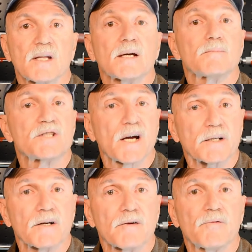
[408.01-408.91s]

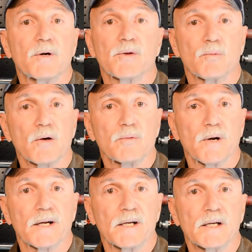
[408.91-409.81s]
objective with Road
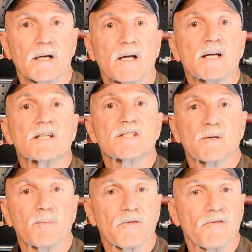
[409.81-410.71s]
Ready is to
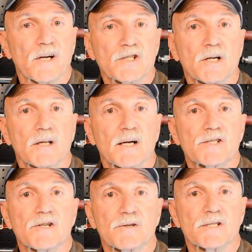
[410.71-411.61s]

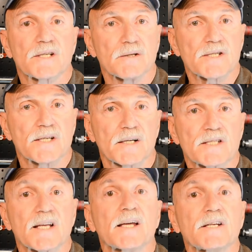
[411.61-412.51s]
professionalize your skill
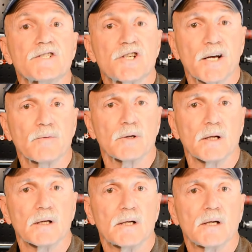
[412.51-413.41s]
sets in
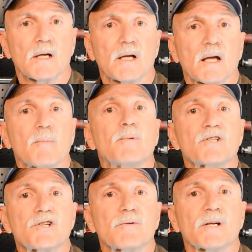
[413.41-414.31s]
general and
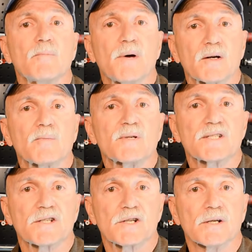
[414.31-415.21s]
put you in a better
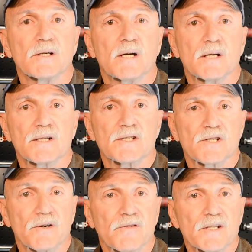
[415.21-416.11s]
position to
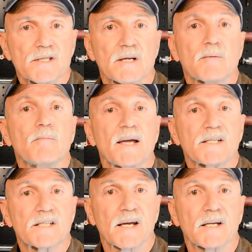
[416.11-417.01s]
service,
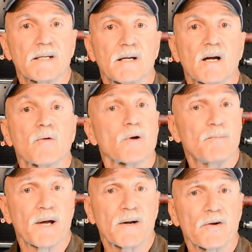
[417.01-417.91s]
maintain,
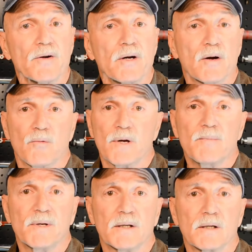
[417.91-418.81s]
repair,
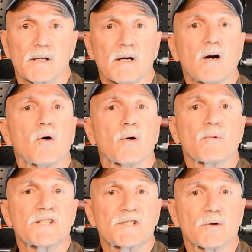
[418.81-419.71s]
rebuild, or
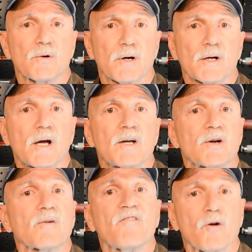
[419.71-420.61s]
restore
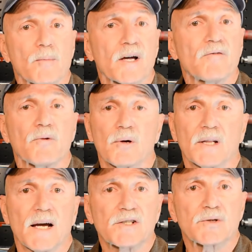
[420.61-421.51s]
your 4x4
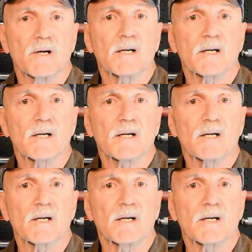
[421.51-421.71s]
light truck